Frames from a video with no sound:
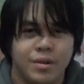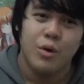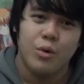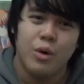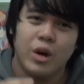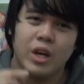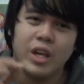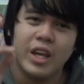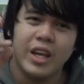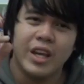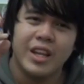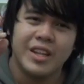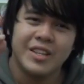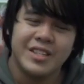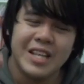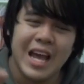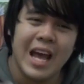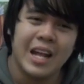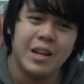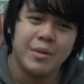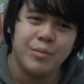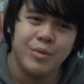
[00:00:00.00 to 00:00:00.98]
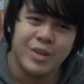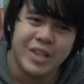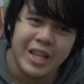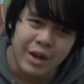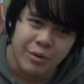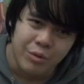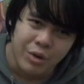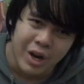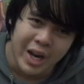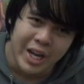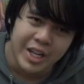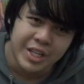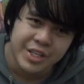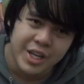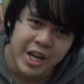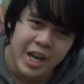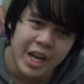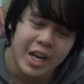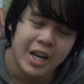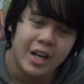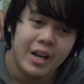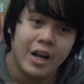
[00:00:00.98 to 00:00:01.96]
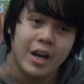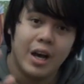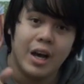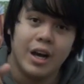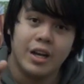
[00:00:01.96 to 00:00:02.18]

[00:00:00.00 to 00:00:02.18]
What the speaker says: Working in tandem with that ride chain